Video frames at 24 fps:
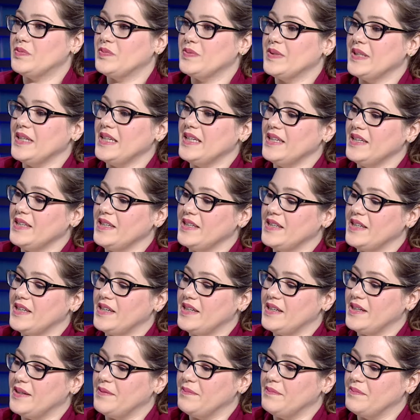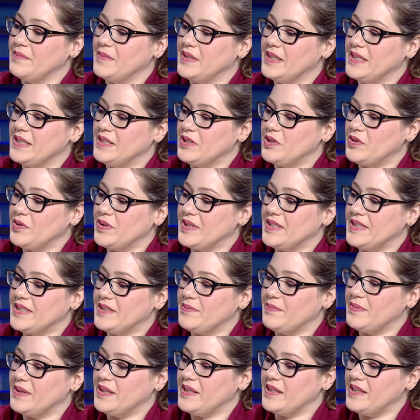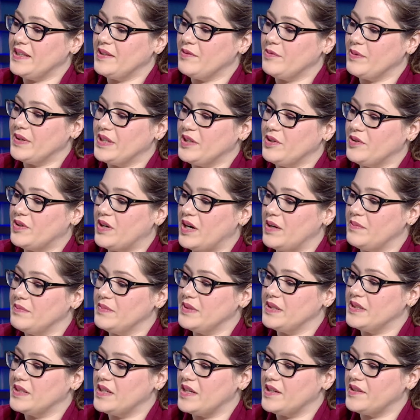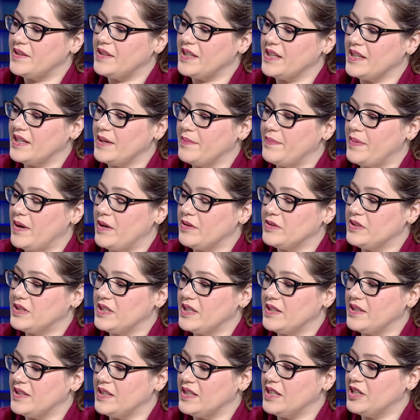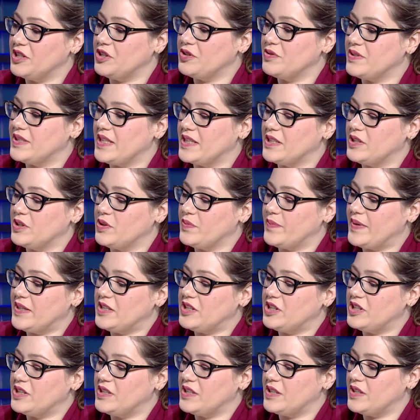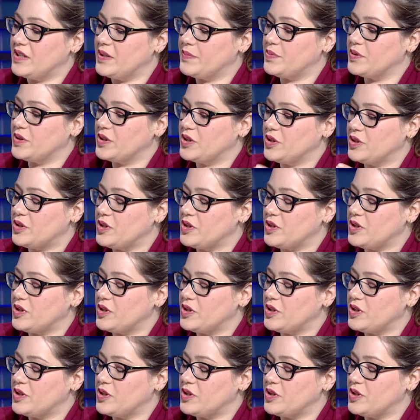really interests me when you come and think about the issues that you mentioned in the book,